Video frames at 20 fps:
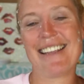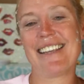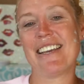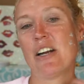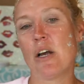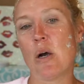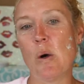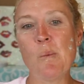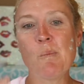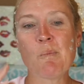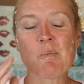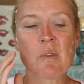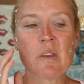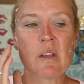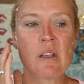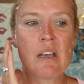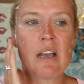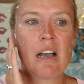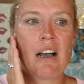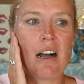You know,
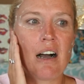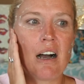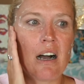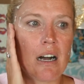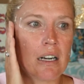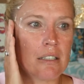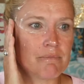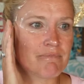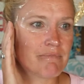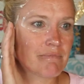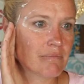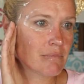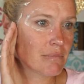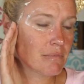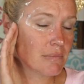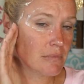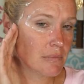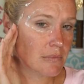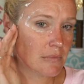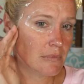um,
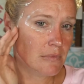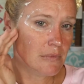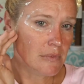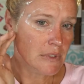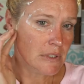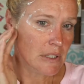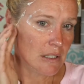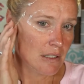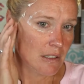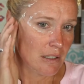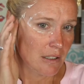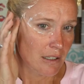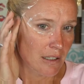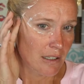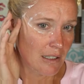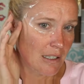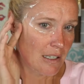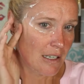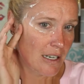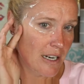
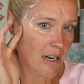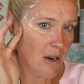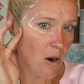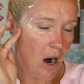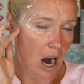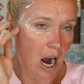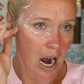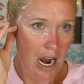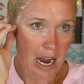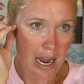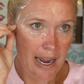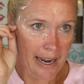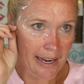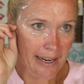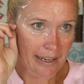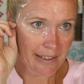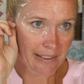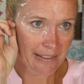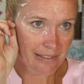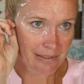you know,
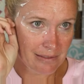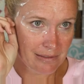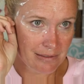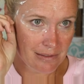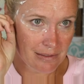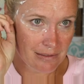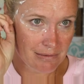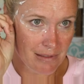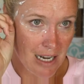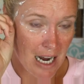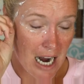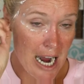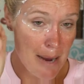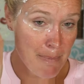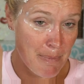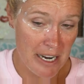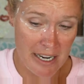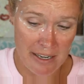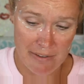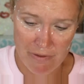I, I
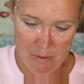paid